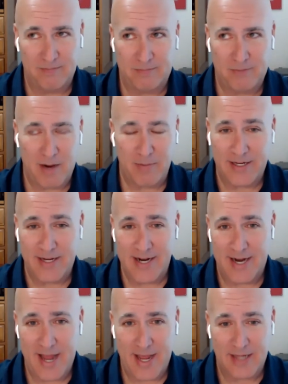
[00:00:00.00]
probably
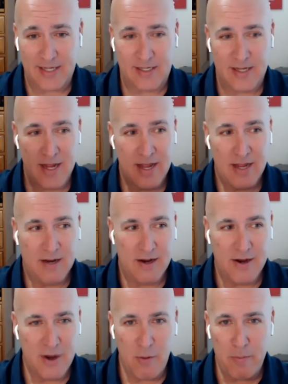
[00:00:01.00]
ten days,
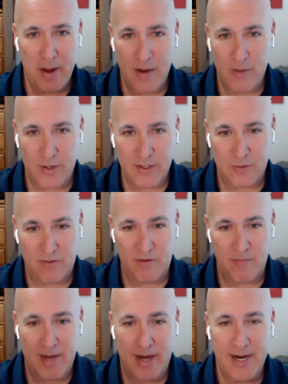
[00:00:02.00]
no pain whatsoever
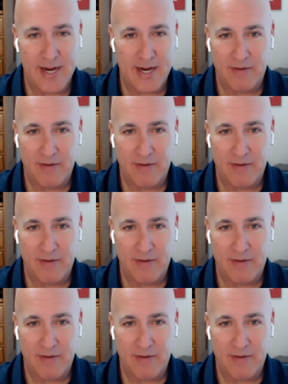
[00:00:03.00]
in my knee.